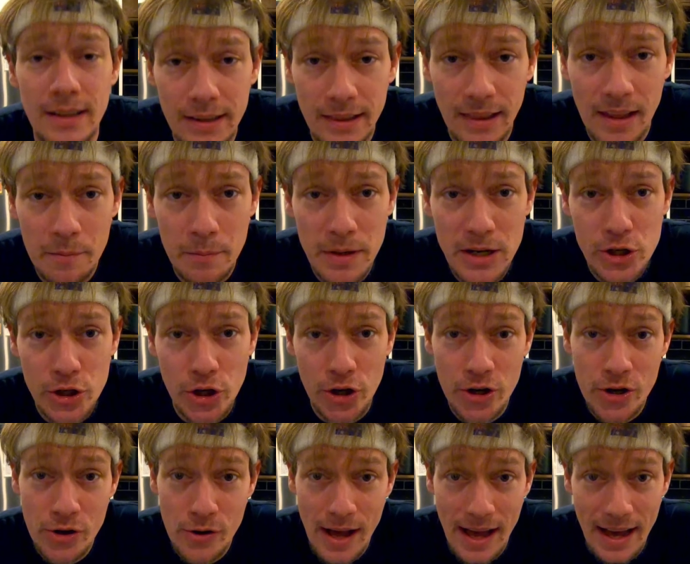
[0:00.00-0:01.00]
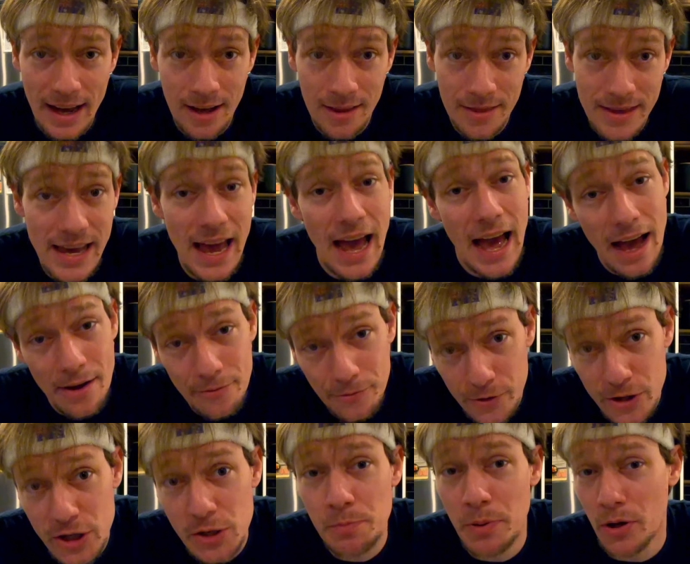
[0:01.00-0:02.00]
Let me show you how the
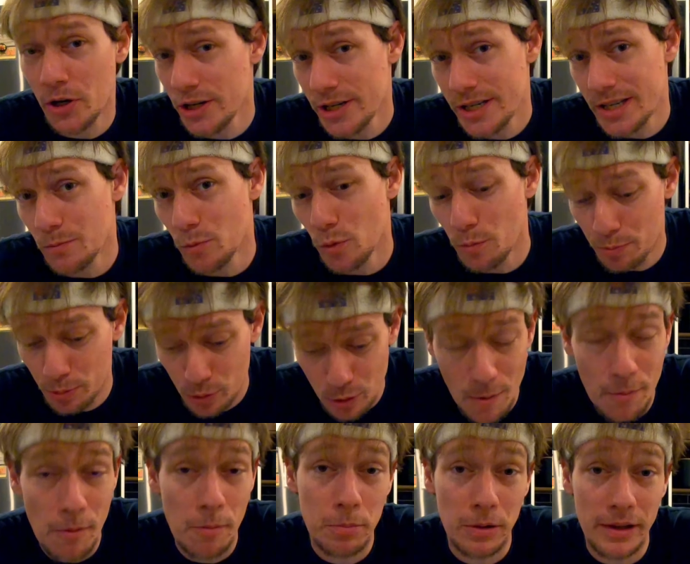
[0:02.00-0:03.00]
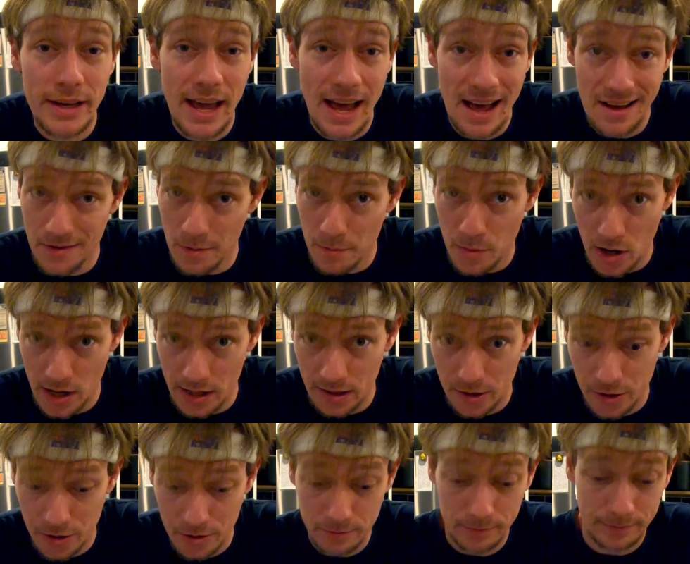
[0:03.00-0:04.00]
average person will probably have a
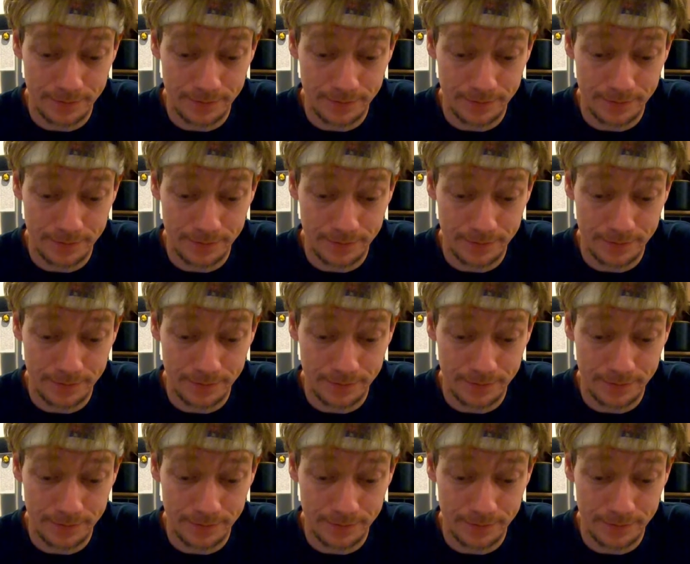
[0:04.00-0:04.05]
Milo.